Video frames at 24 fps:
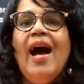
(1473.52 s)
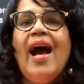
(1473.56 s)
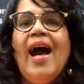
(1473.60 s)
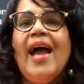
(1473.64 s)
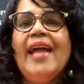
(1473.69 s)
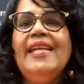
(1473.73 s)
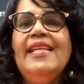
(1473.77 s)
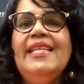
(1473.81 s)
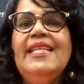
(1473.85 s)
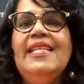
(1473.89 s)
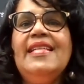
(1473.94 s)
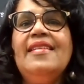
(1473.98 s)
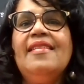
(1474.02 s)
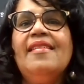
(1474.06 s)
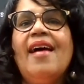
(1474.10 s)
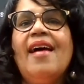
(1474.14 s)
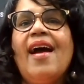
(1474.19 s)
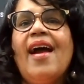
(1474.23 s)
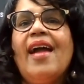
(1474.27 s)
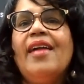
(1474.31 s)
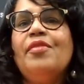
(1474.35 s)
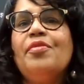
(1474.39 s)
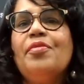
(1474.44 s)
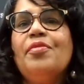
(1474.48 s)
I,
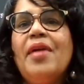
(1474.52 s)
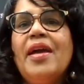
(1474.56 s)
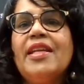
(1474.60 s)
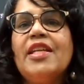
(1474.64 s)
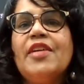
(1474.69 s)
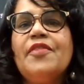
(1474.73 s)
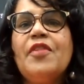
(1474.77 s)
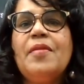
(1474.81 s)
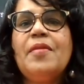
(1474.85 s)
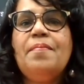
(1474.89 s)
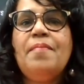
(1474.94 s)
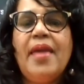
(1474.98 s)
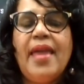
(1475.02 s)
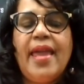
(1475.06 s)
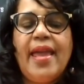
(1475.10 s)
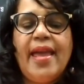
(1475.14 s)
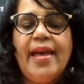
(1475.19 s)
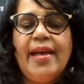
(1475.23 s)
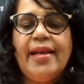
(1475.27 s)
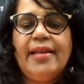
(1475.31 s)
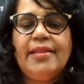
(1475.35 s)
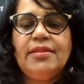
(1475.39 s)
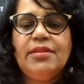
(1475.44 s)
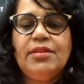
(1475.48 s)
I read of a
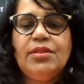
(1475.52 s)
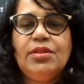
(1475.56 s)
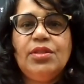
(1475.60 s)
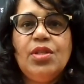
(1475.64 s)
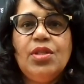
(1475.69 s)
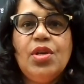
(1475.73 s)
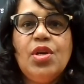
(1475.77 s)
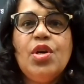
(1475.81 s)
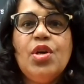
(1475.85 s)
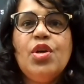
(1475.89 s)
man